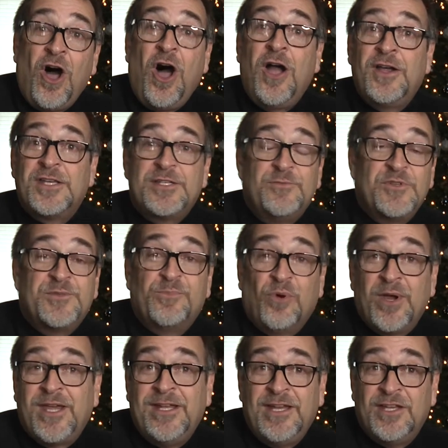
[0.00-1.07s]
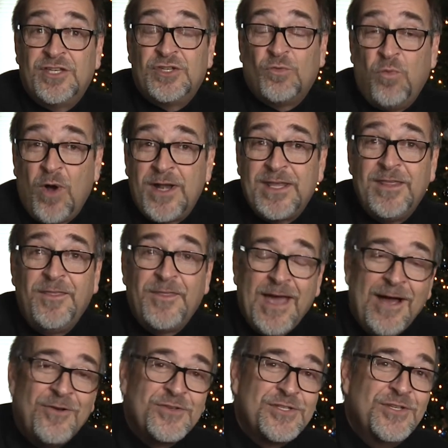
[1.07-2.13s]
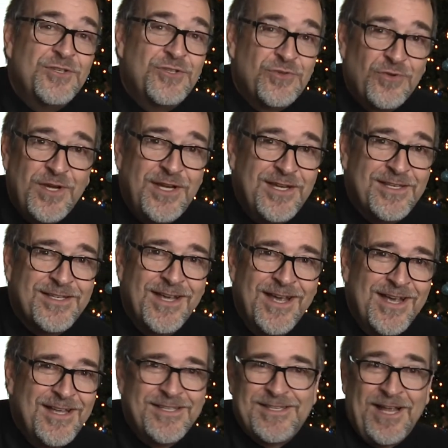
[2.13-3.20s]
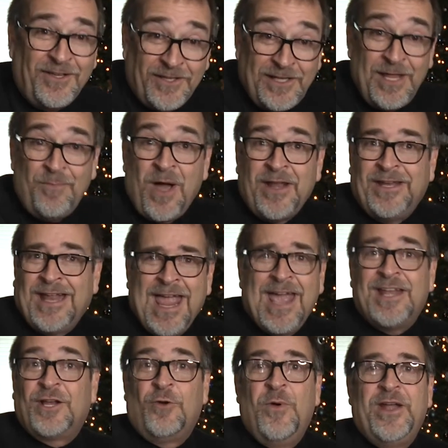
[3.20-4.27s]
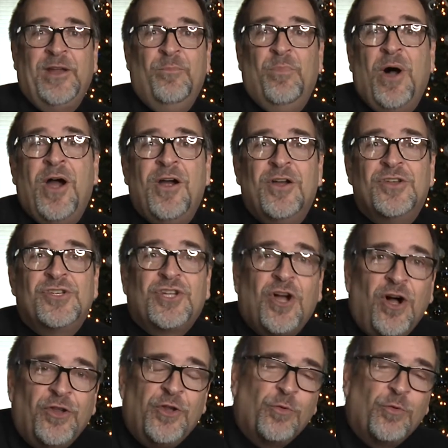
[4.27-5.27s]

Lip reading: August was bringing in 20,000 trees, selling them on an antiquated barge called